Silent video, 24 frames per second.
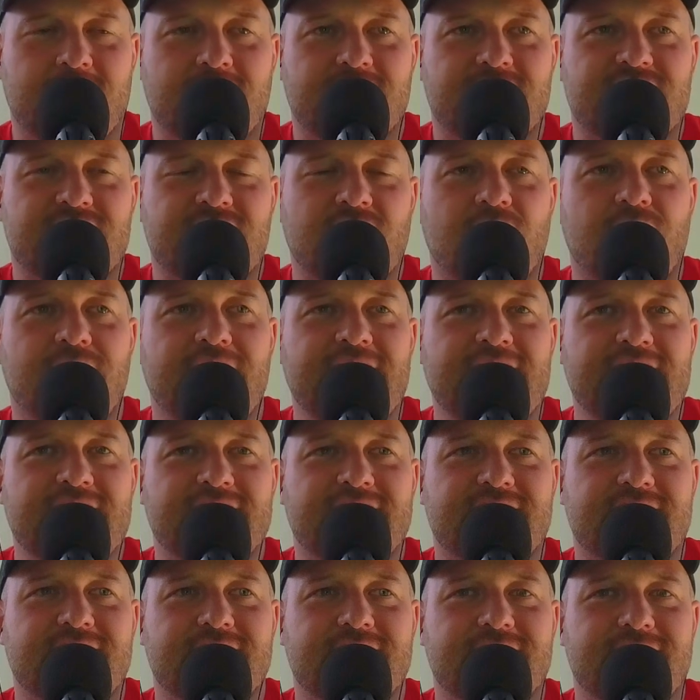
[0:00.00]
So
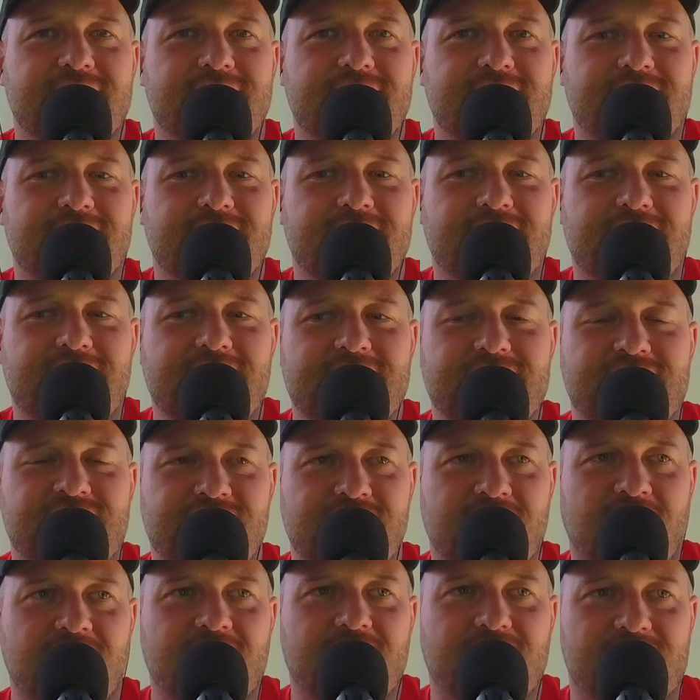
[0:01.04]
he's he's
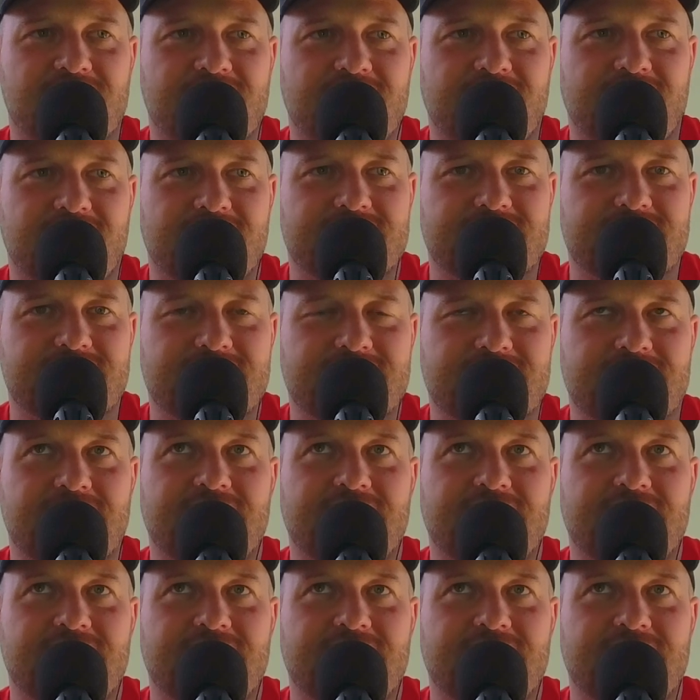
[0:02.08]
younger than us.